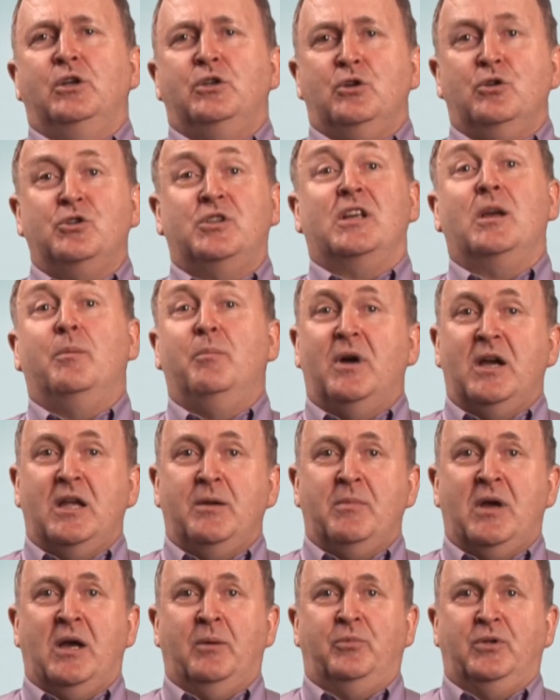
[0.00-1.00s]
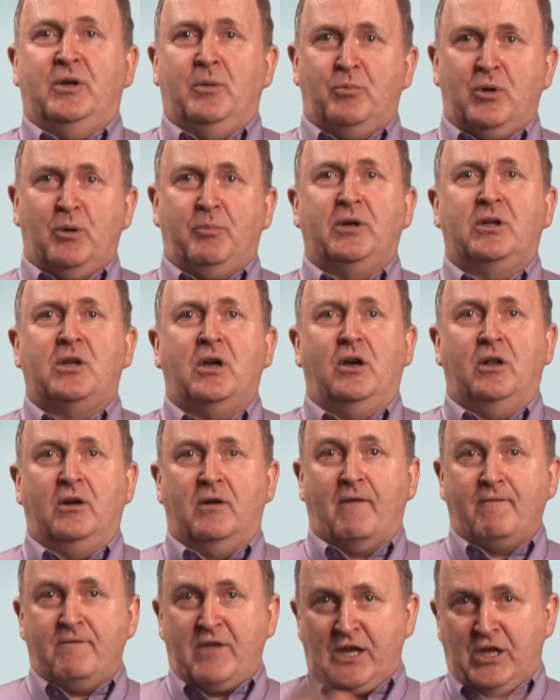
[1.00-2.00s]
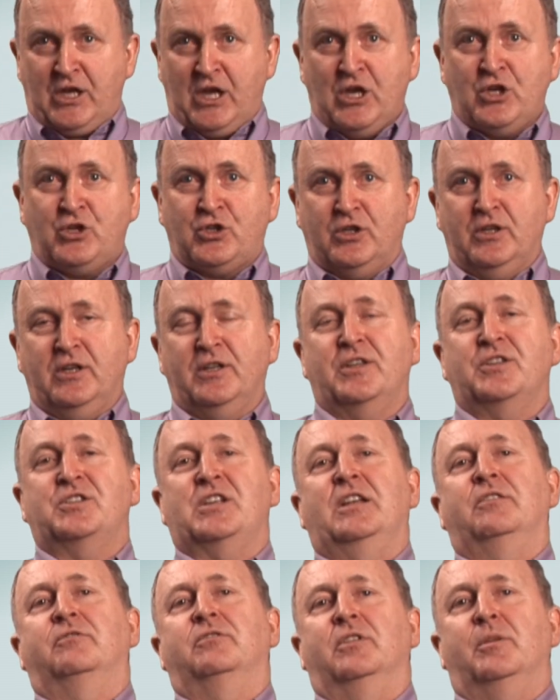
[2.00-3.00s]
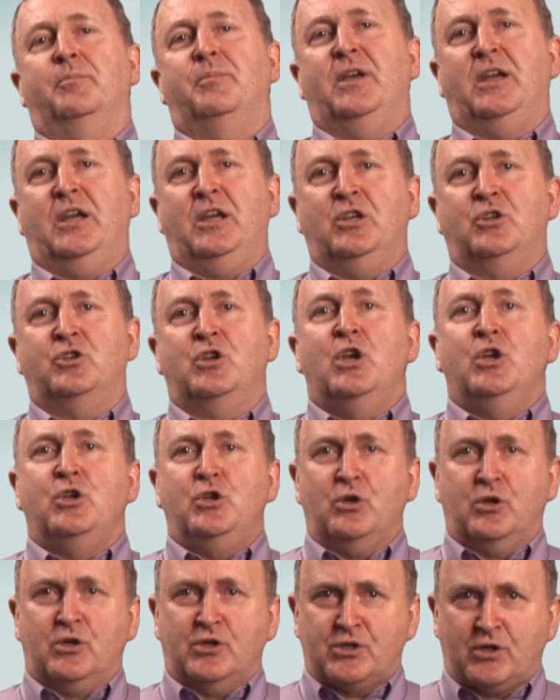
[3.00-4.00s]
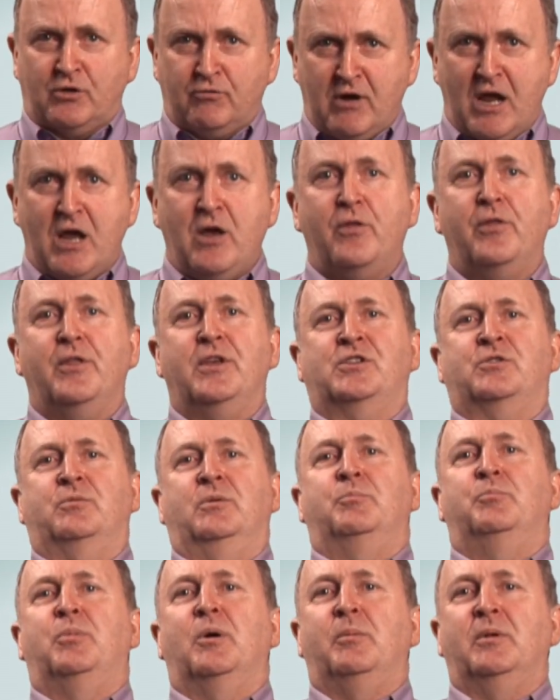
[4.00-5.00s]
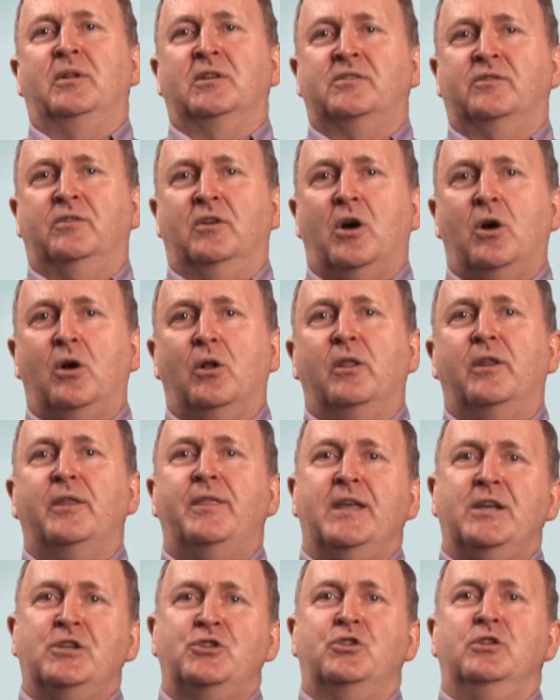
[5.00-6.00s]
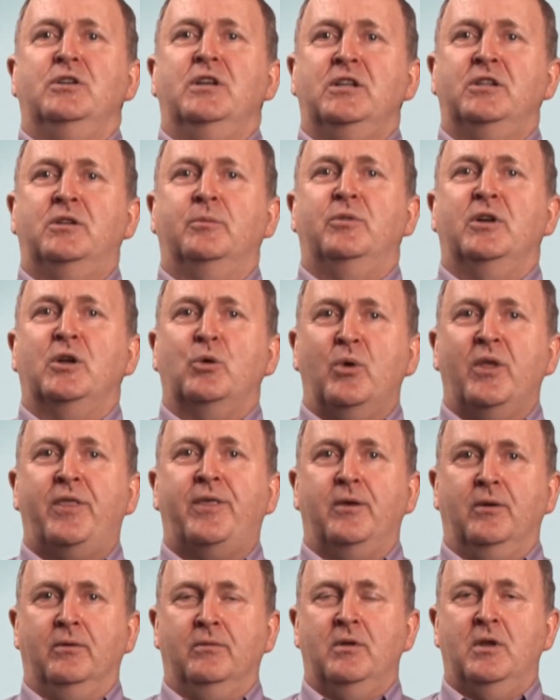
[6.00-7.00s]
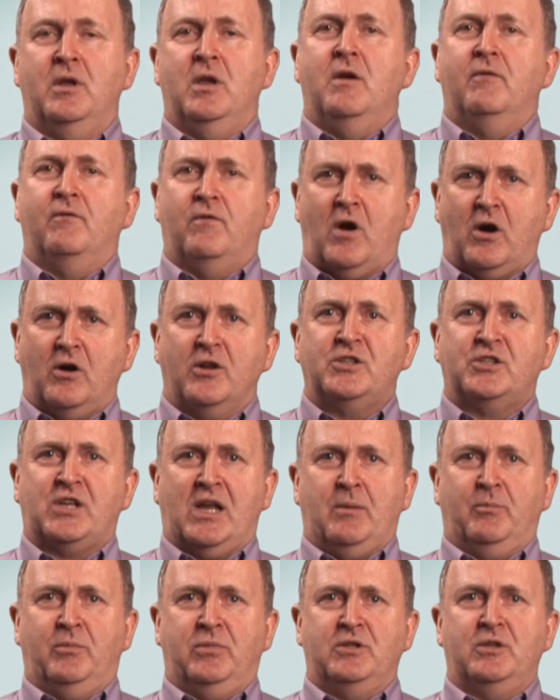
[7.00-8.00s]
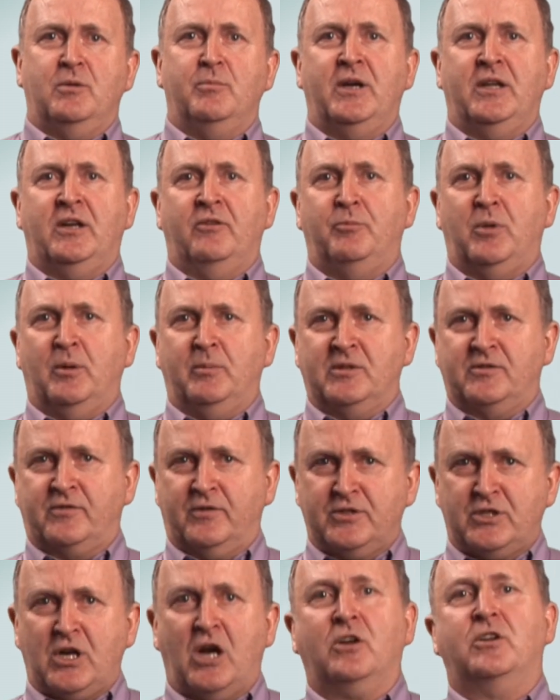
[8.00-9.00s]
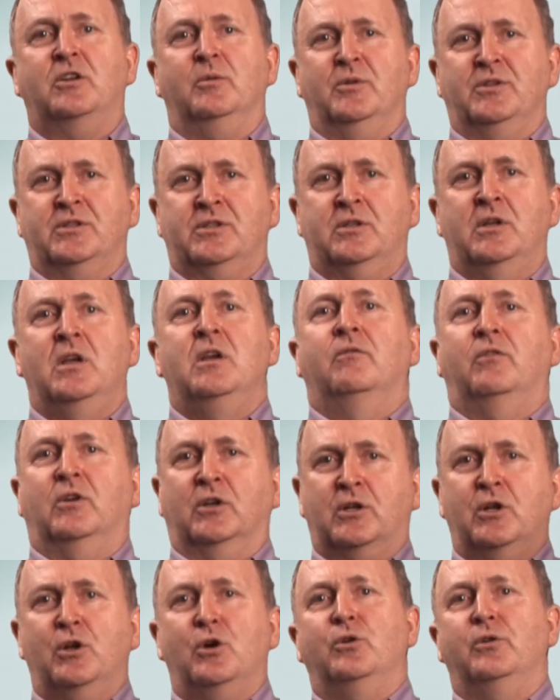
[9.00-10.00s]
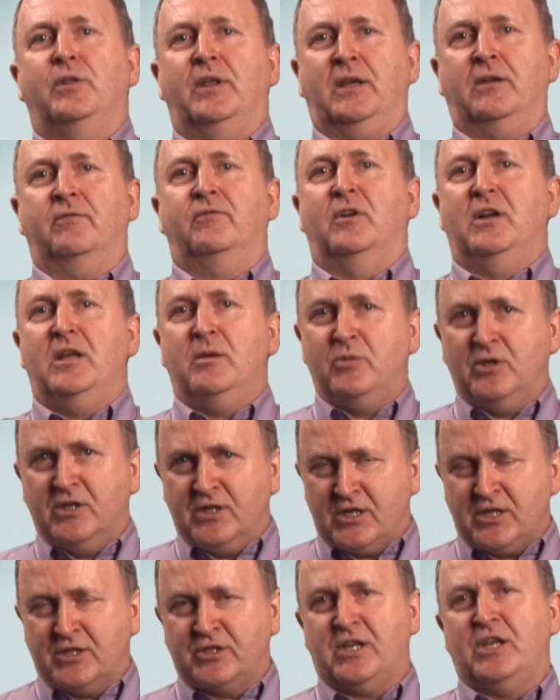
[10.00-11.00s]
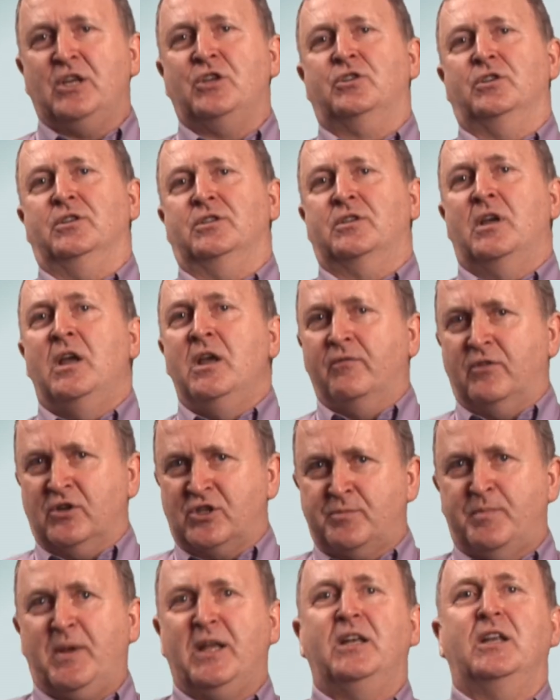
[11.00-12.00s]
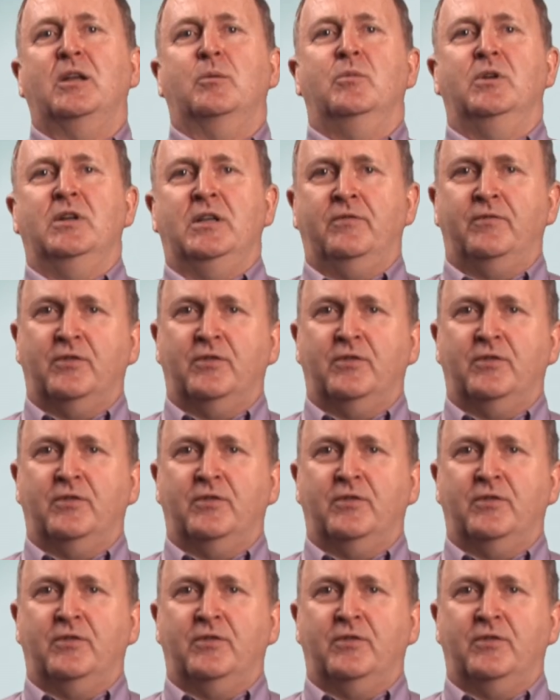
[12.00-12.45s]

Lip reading: Using a mind map with a bubble called vacation in the center of the page, you can surround this with bubbles for all the things you need to bring with you. For example, you might have bubbles for documents, for clothing, for immunizations, for spending money,